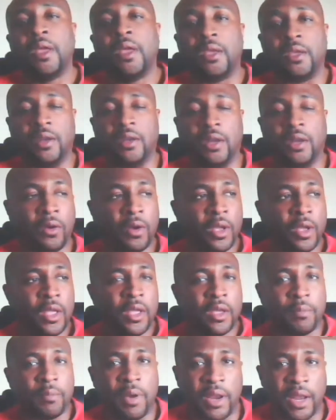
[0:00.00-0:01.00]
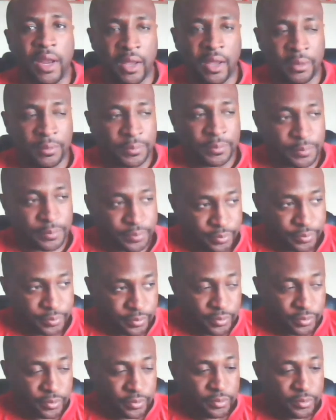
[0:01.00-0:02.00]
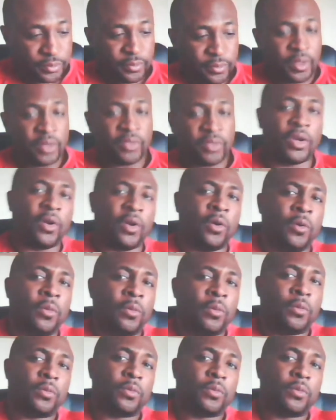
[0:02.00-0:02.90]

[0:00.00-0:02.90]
You know, but so